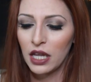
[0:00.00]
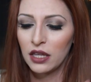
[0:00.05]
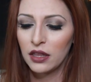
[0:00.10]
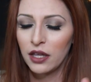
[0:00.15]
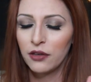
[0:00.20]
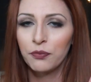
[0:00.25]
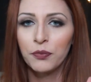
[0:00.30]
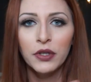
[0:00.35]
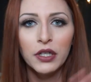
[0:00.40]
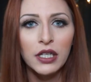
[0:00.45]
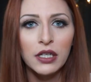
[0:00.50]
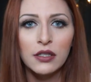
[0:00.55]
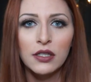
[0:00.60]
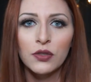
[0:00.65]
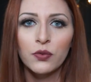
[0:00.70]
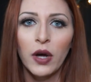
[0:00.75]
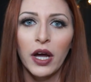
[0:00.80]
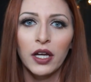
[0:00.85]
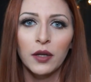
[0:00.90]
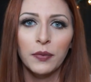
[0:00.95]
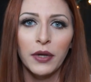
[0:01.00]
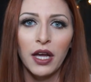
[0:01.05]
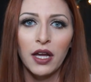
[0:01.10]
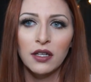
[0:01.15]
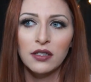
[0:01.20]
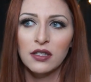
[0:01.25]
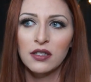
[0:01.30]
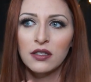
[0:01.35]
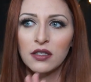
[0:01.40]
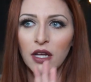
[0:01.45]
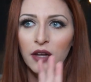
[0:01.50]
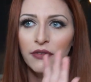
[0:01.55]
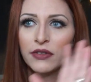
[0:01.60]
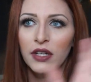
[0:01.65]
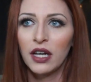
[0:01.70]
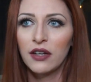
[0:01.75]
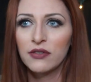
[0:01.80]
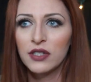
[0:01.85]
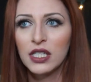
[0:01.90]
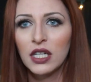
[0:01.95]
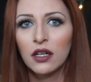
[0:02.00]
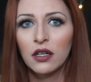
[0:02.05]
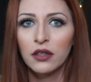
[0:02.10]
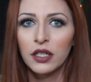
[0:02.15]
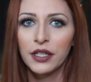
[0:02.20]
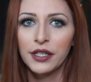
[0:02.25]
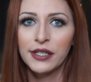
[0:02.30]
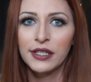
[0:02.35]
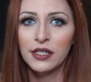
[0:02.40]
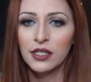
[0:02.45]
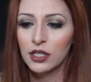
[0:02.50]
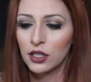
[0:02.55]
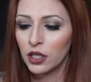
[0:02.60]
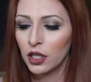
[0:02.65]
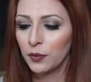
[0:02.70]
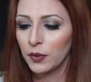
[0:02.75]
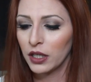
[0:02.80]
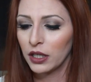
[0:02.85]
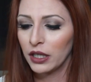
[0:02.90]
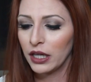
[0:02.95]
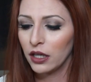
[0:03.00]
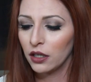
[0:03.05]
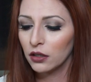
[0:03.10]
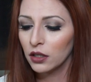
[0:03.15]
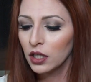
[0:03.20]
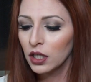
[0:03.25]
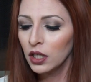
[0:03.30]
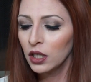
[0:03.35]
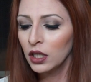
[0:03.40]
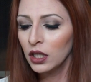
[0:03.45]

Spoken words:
and they've put it in swag bags and stuff that I've seen on their Instagram account.